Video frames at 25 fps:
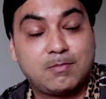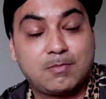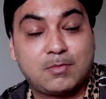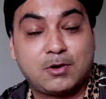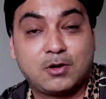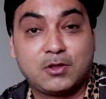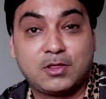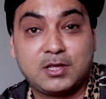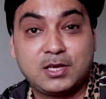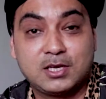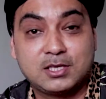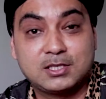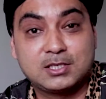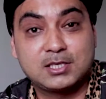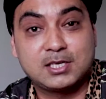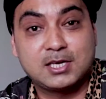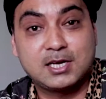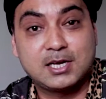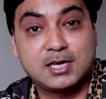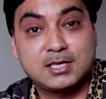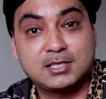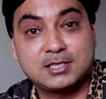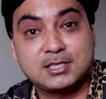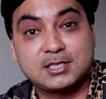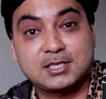on the
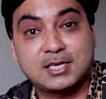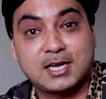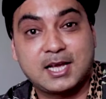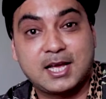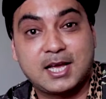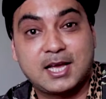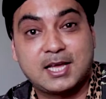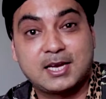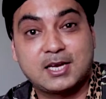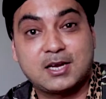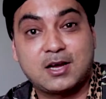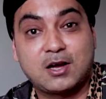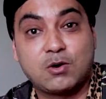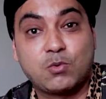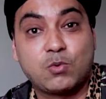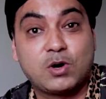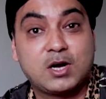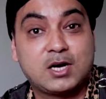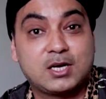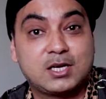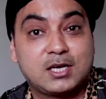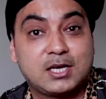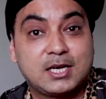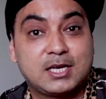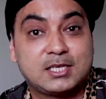internet, and I
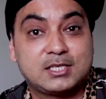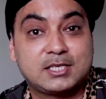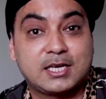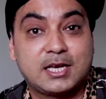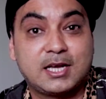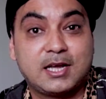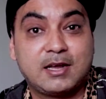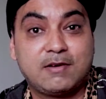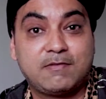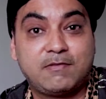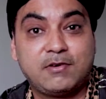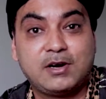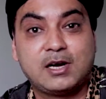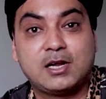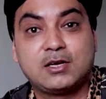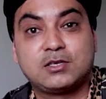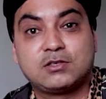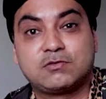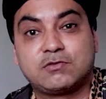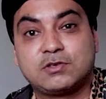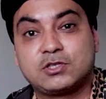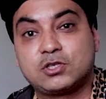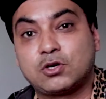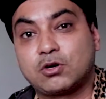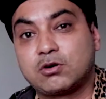work as a freelance
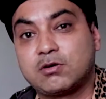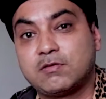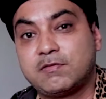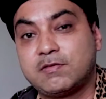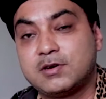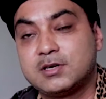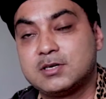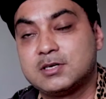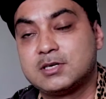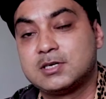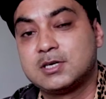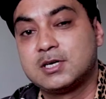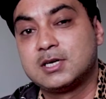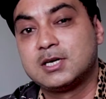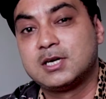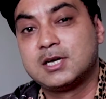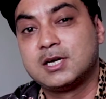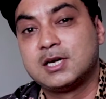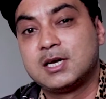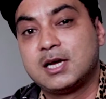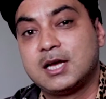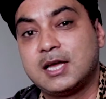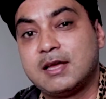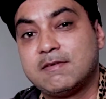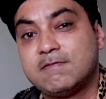photographer,
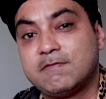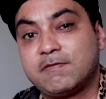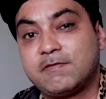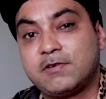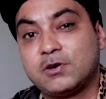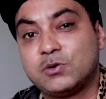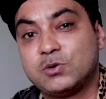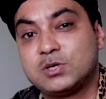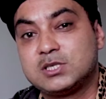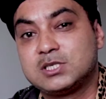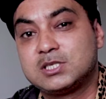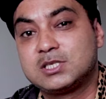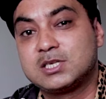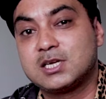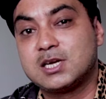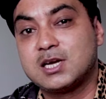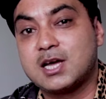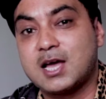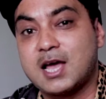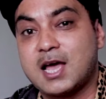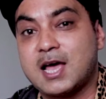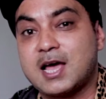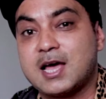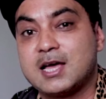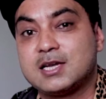influencer,
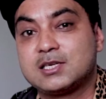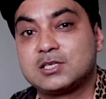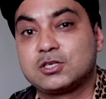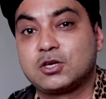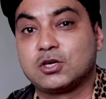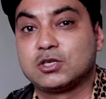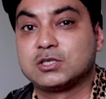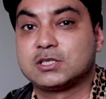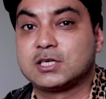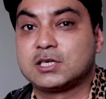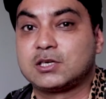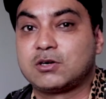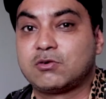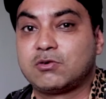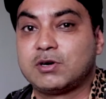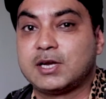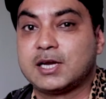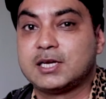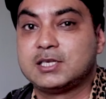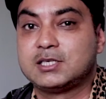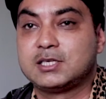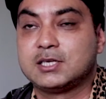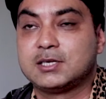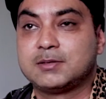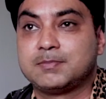and content
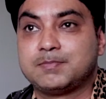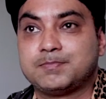creator.